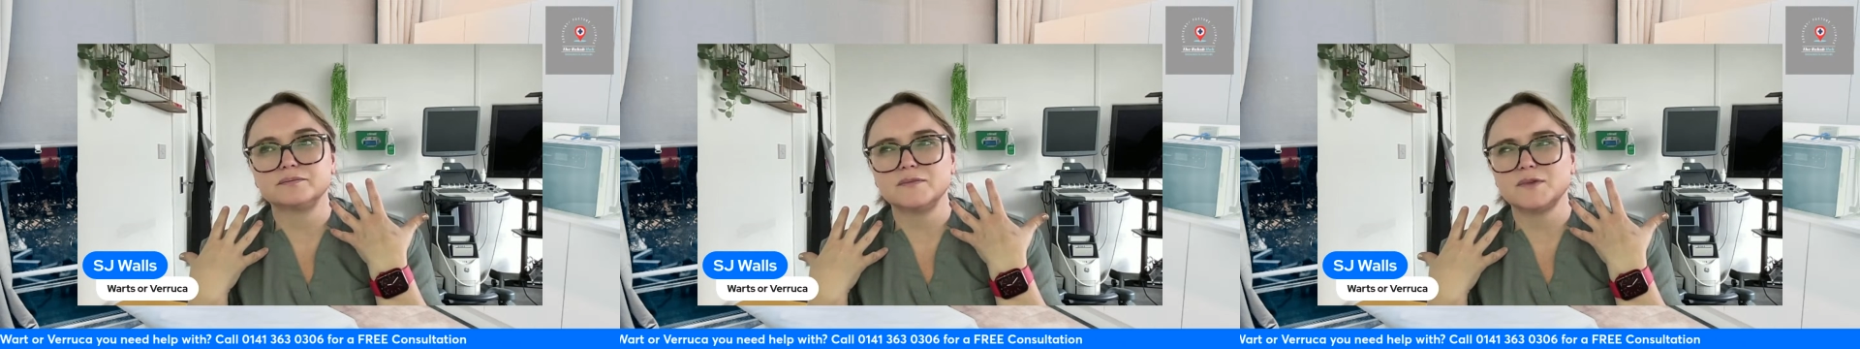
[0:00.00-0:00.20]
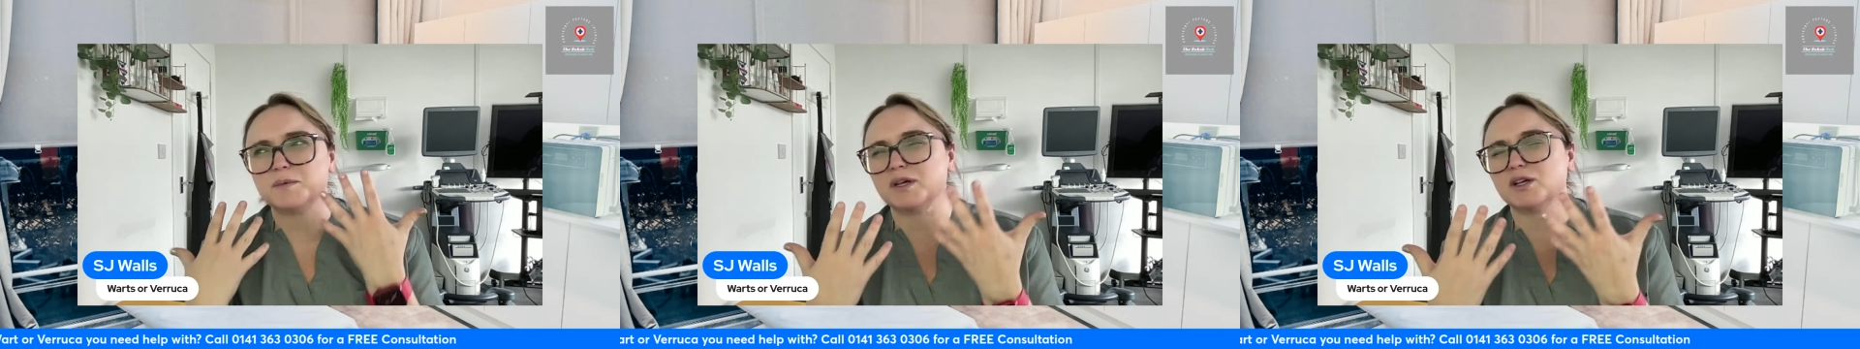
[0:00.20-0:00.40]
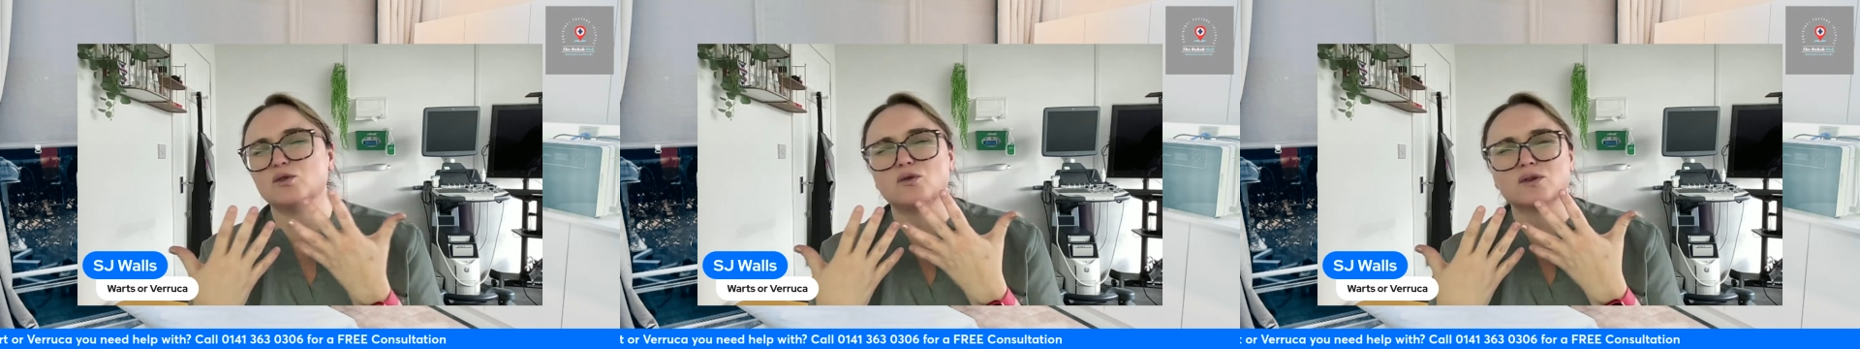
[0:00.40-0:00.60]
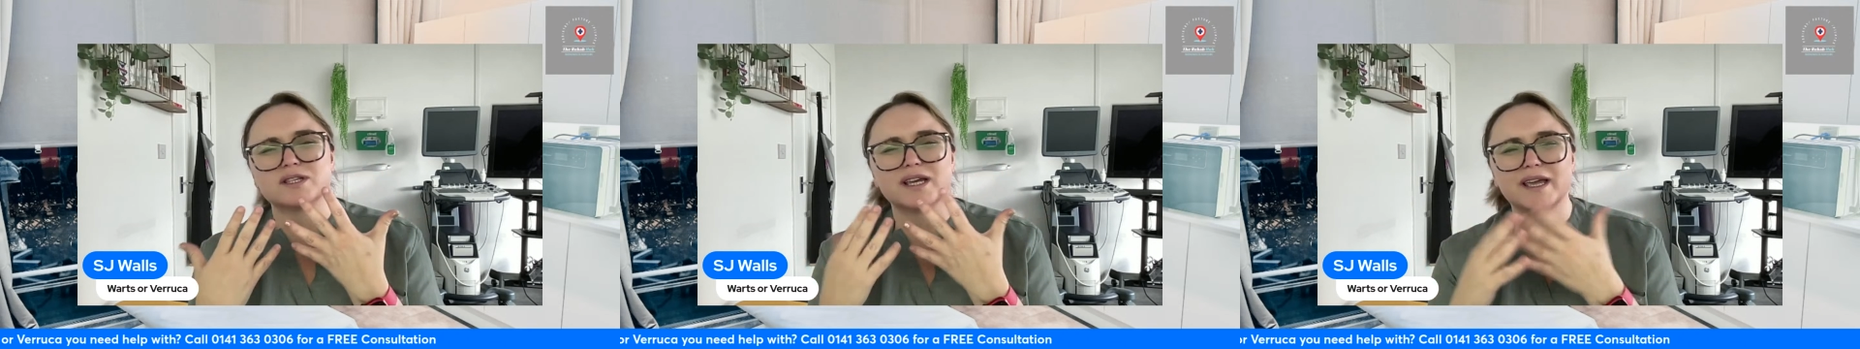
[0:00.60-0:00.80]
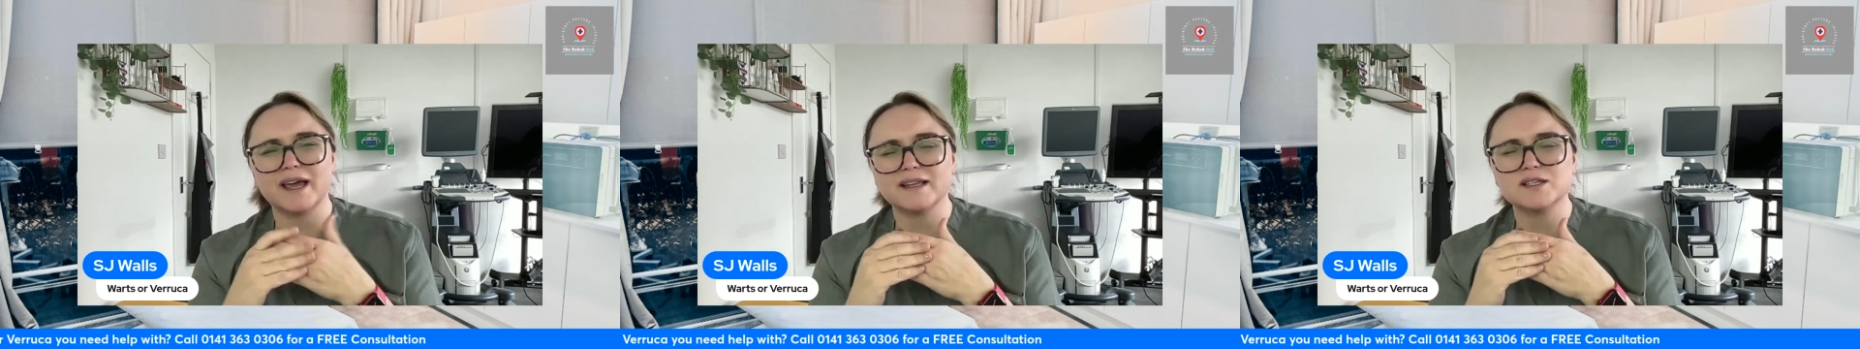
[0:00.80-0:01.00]
we get lots
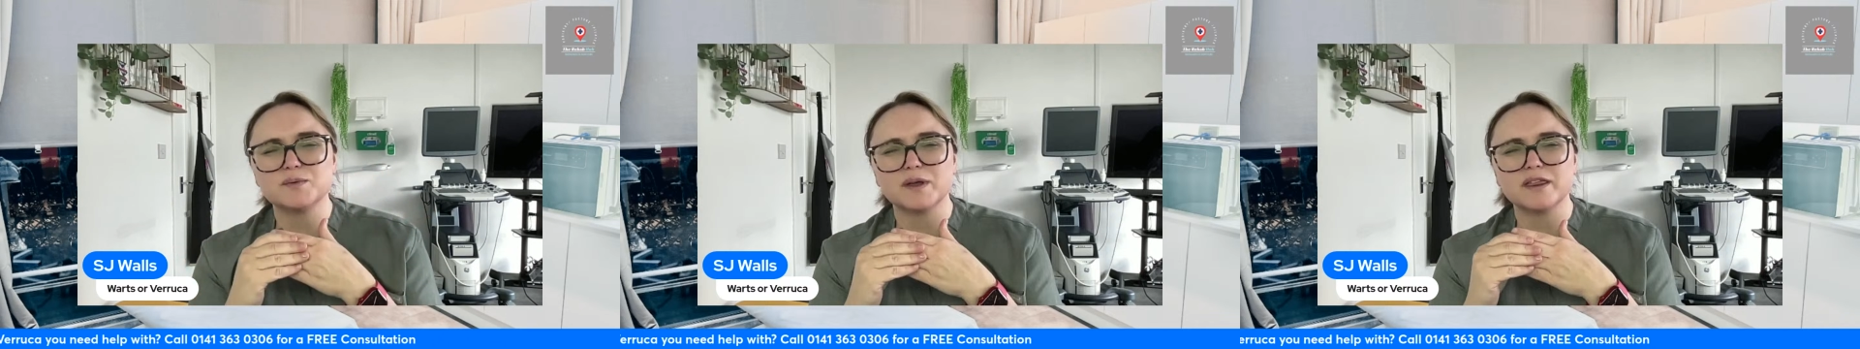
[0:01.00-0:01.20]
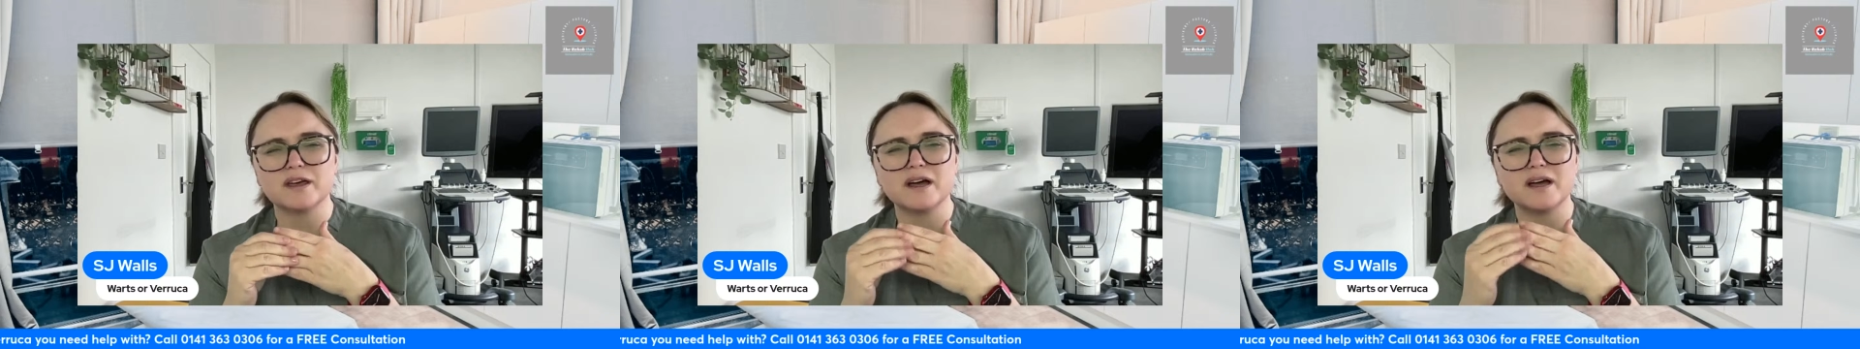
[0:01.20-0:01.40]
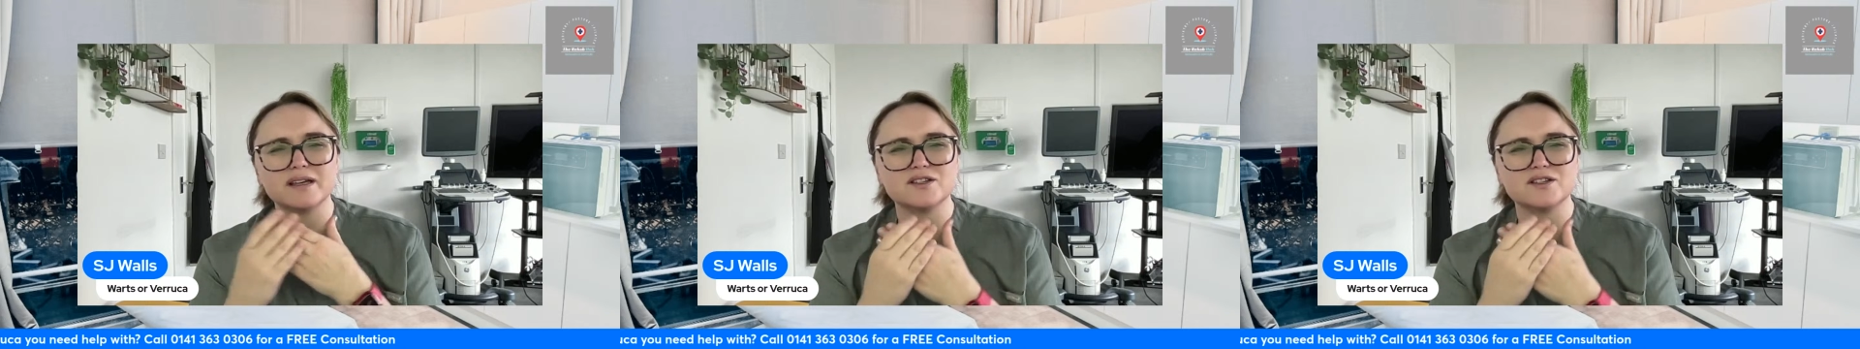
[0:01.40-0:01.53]
of kids with that.